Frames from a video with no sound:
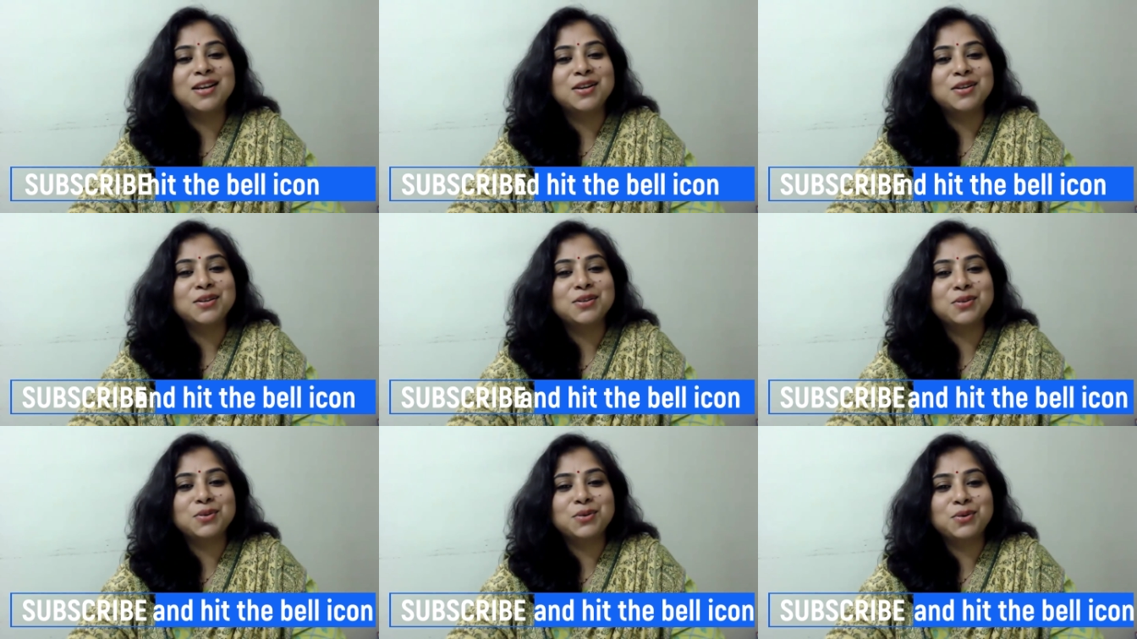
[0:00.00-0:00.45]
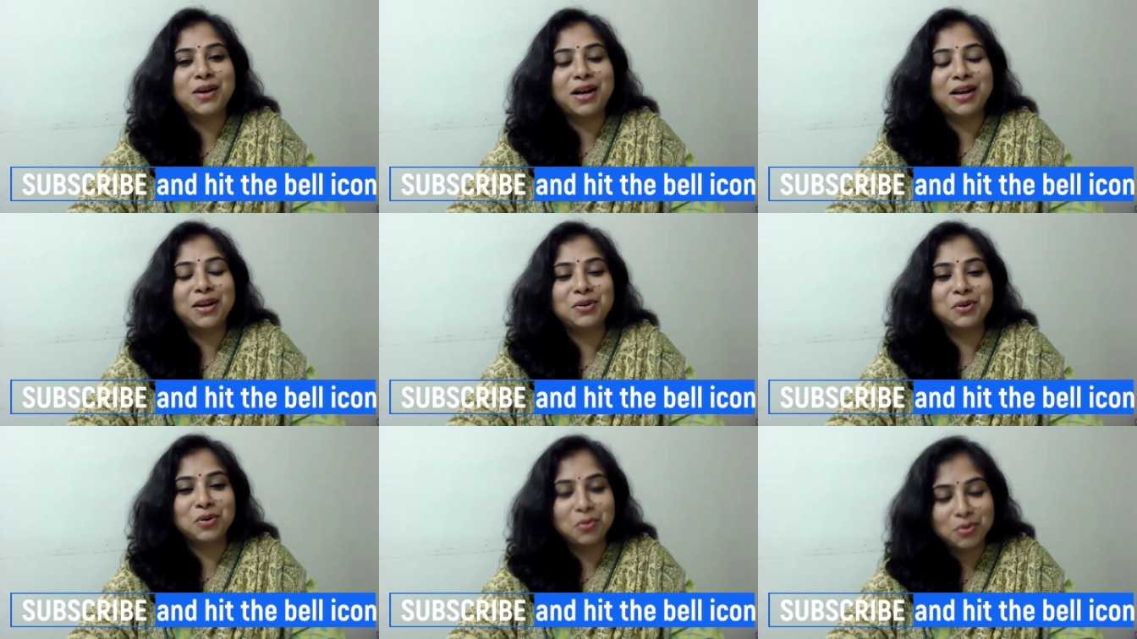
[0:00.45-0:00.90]
So I
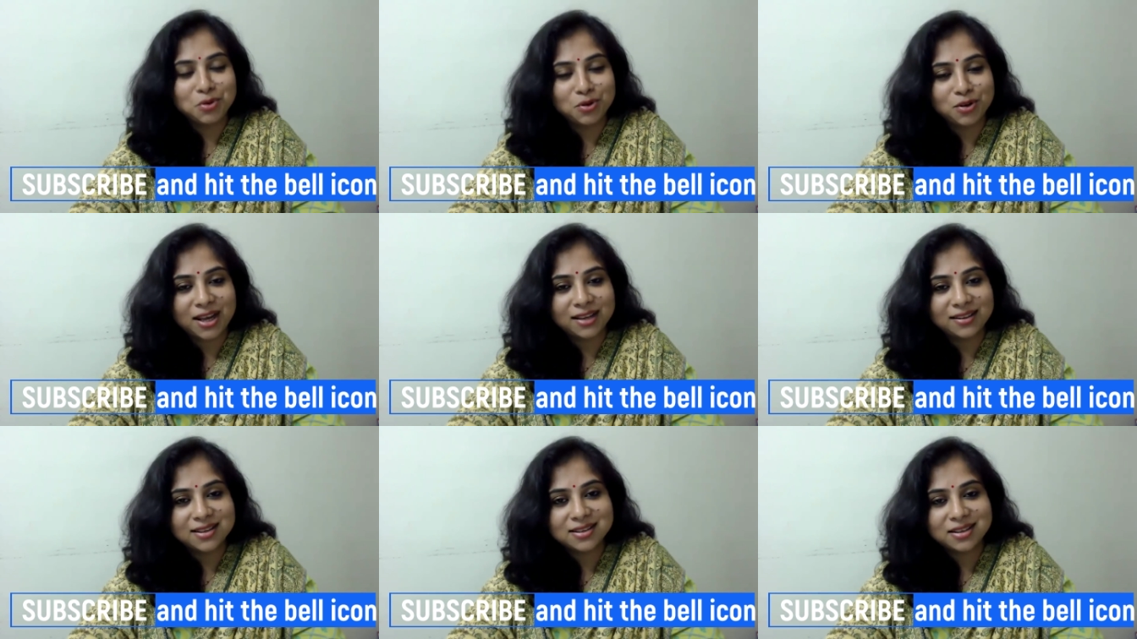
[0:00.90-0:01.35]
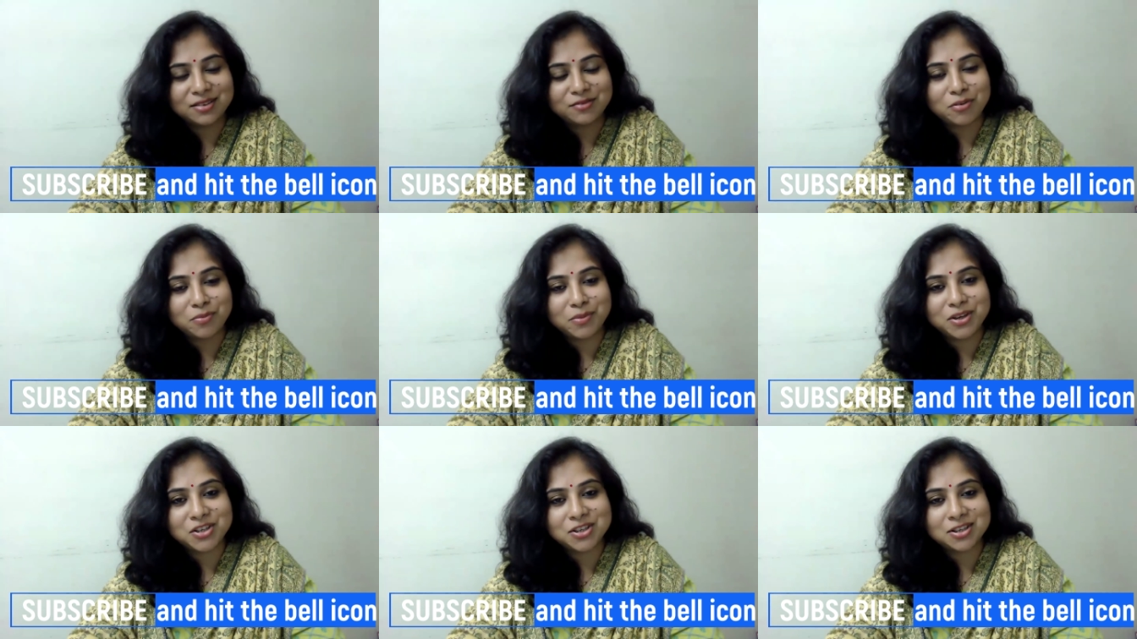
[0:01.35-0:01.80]
hope you like this
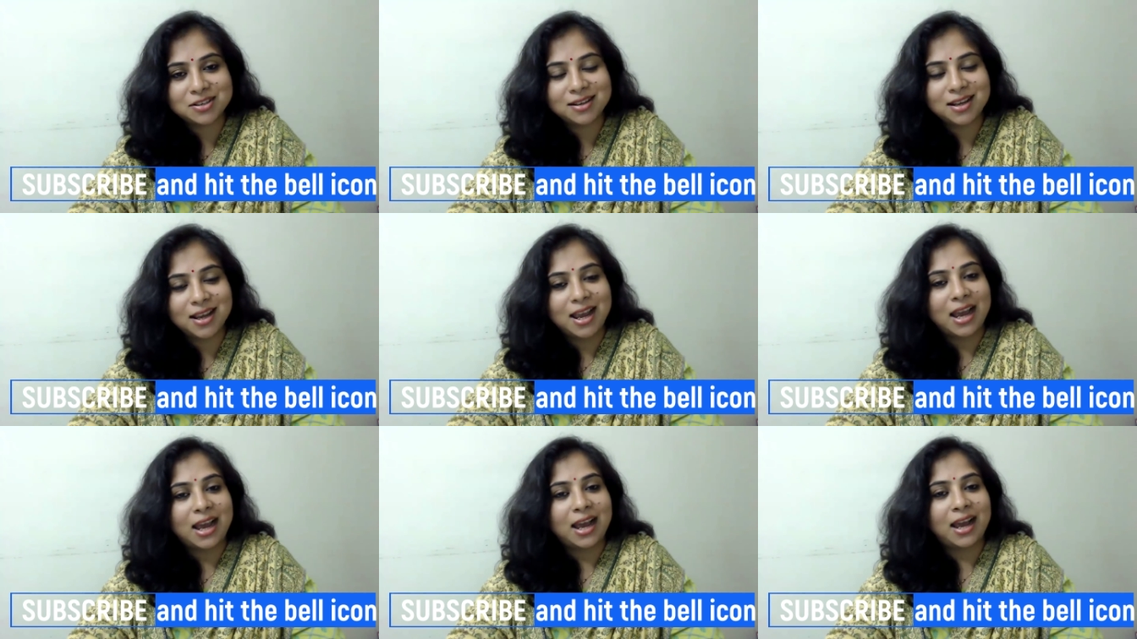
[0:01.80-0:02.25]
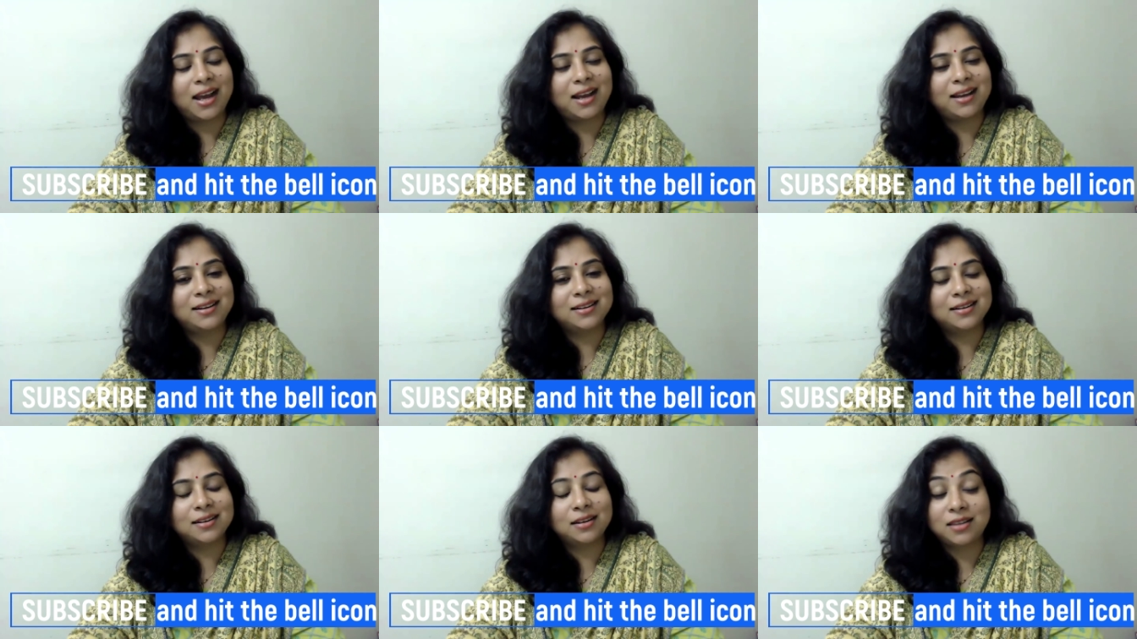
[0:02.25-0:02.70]
information,
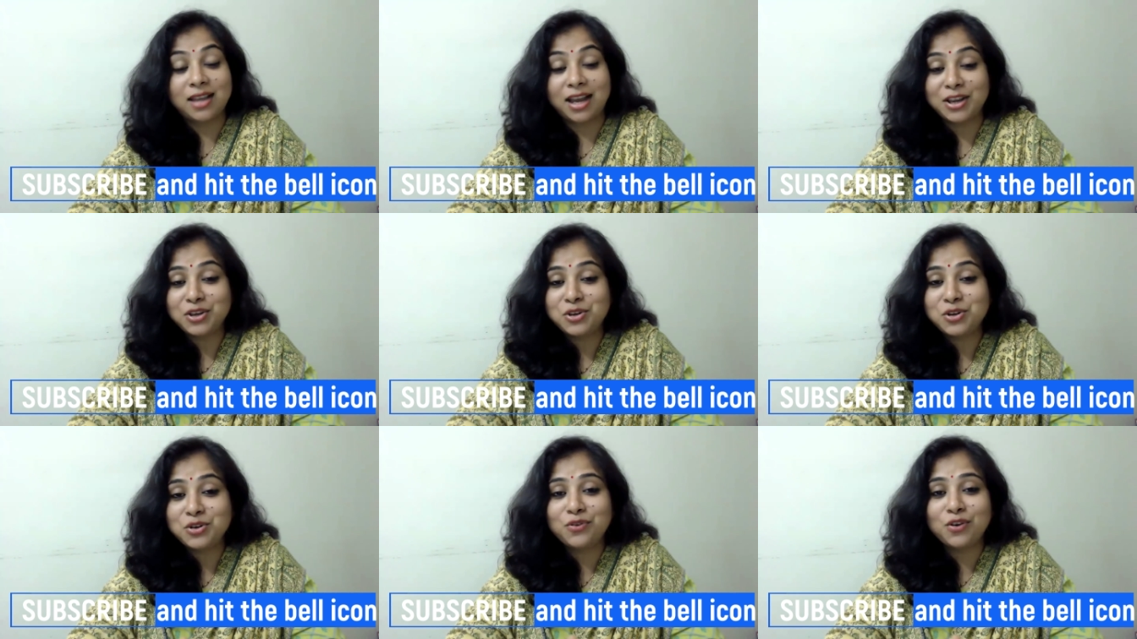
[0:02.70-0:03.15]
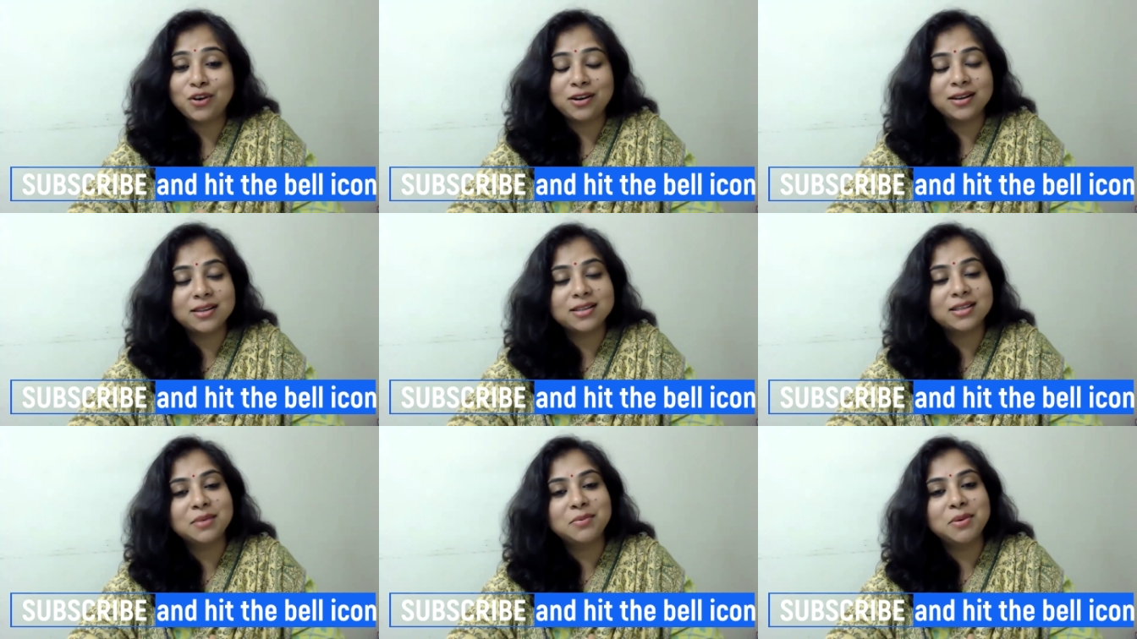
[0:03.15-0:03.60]
and thank you for
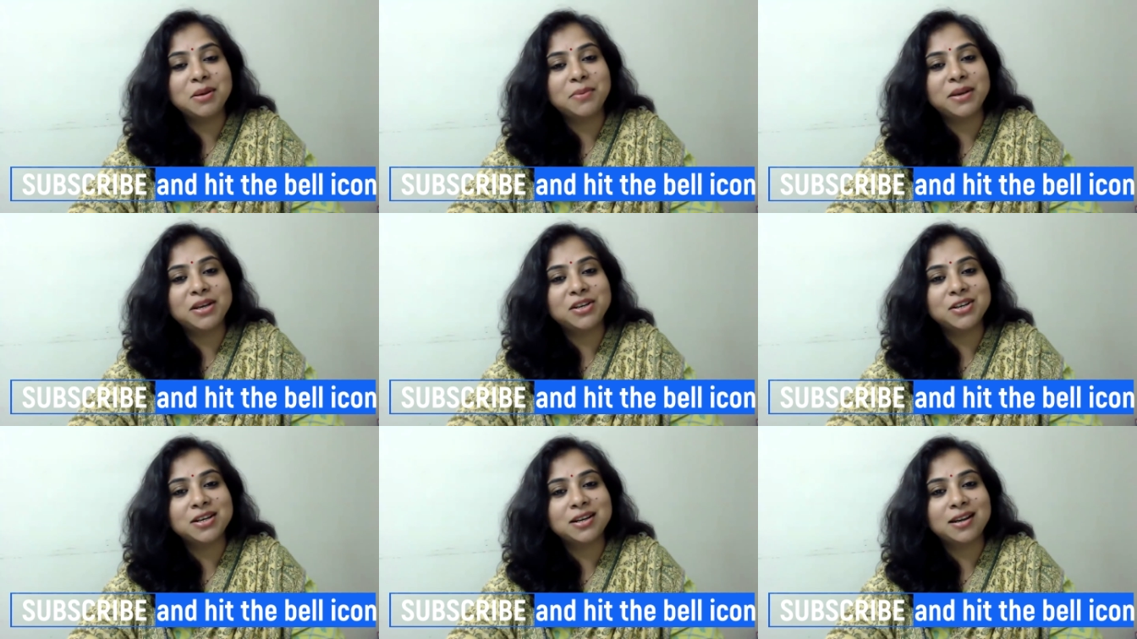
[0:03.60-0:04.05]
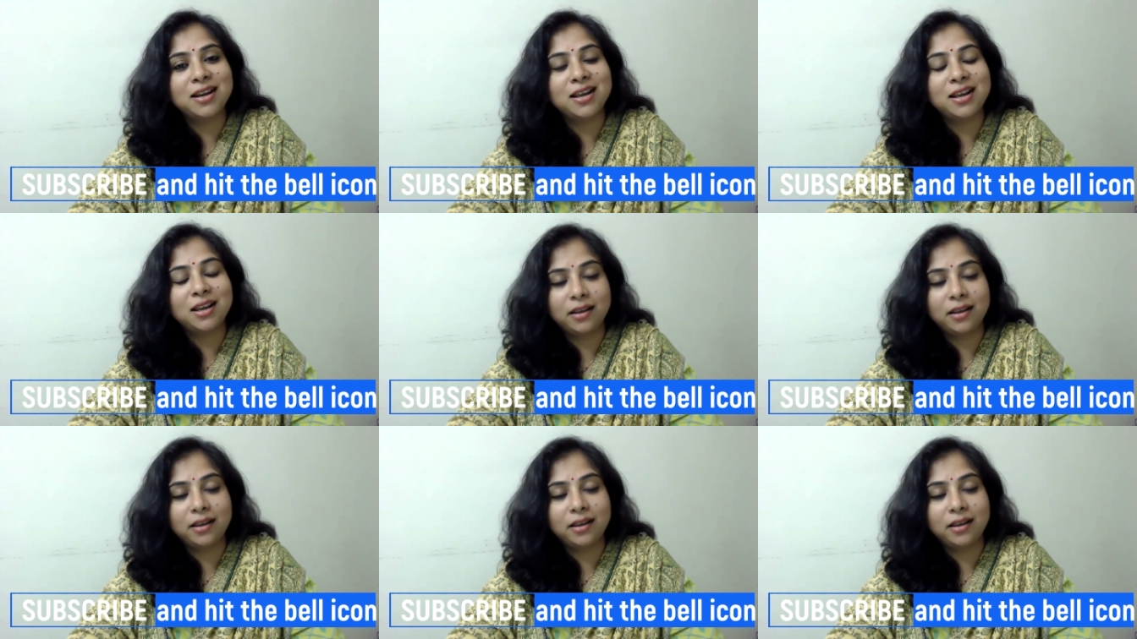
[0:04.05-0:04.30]
listening me patiently.